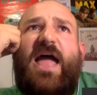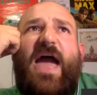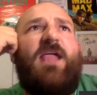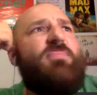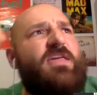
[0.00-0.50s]

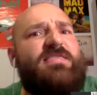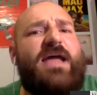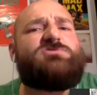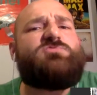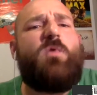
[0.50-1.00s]
And I think
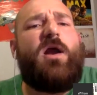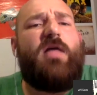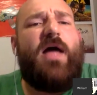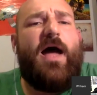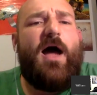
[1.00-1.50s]
that's
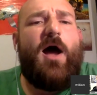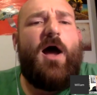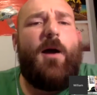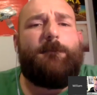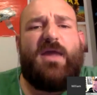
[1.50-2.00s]
where
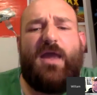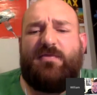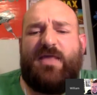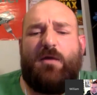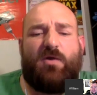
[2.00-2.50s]

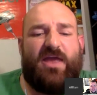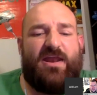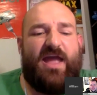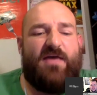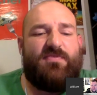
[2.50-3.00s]
they were
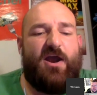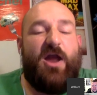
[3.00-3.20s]
getting at there.